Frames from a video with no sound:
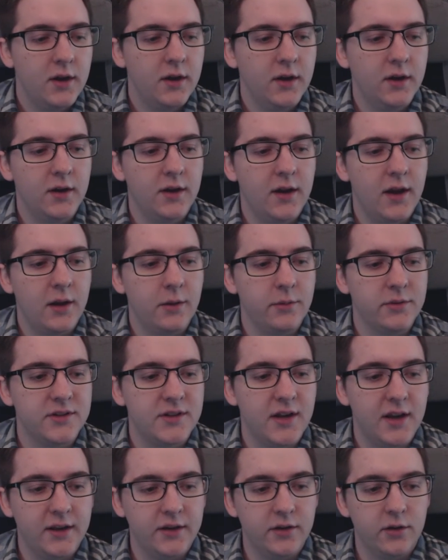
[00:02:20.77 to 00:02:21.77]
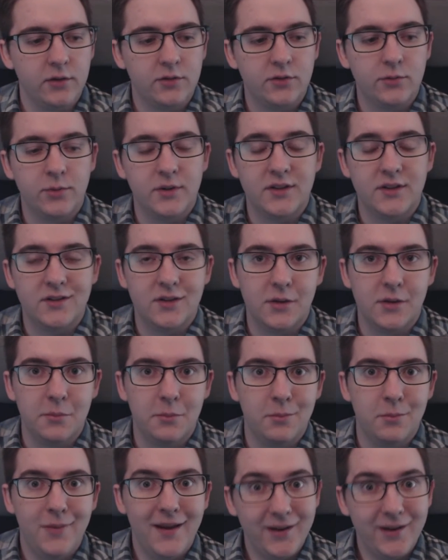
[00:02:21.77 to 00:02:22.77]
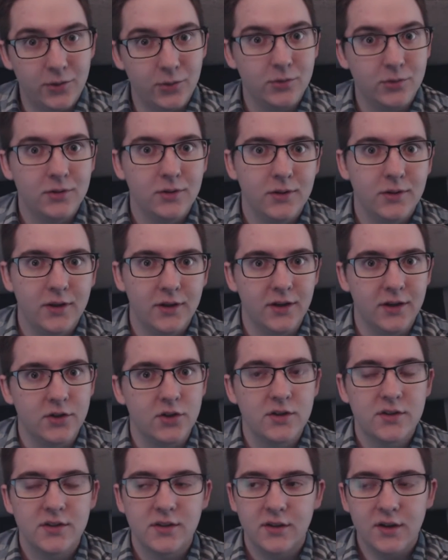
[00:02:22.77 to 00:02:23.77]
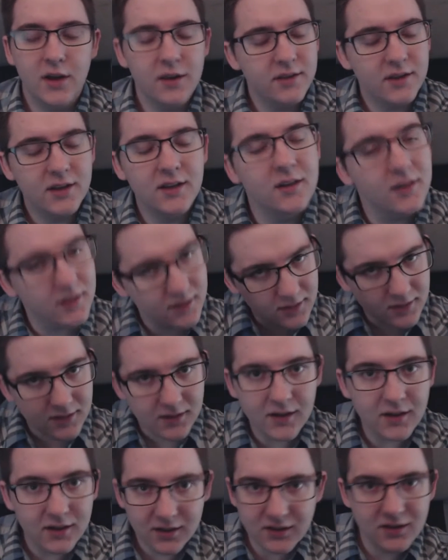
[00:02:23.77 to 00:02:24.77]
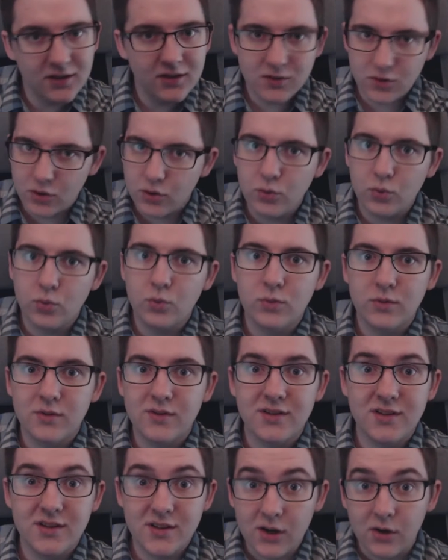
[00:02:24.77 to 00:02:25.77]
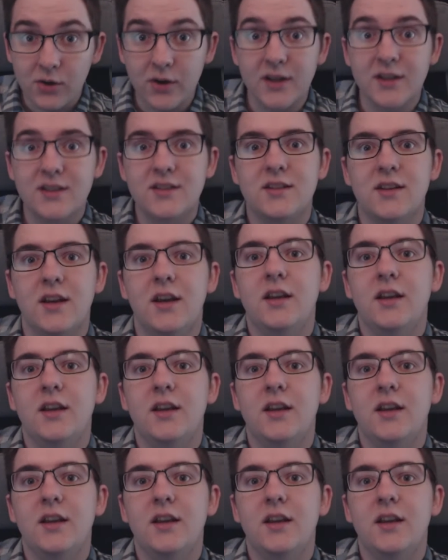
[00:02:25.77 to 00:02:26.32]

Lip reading: I was diagnosed with some medical conditions. Nothing too serious.